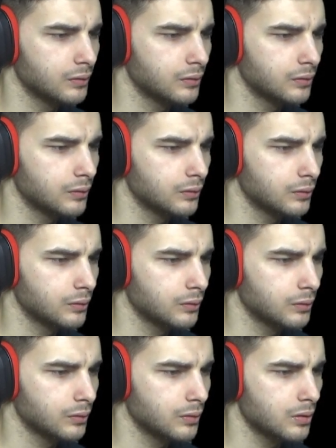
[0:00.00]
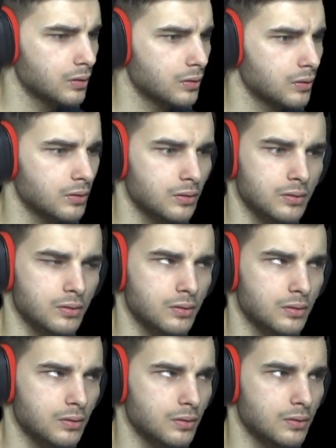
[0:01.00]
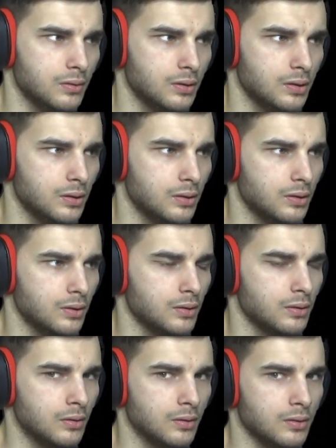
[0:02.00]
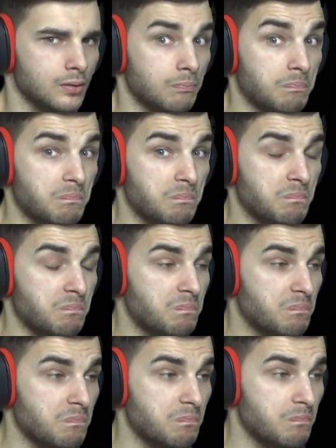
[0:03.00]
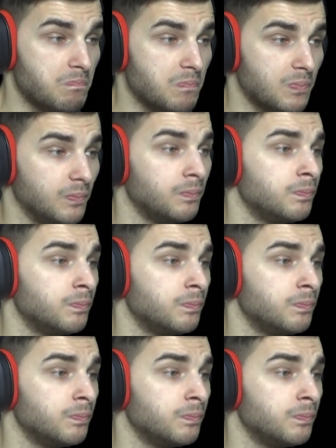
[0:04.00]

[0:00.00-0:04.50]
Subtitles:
Nobody speaks.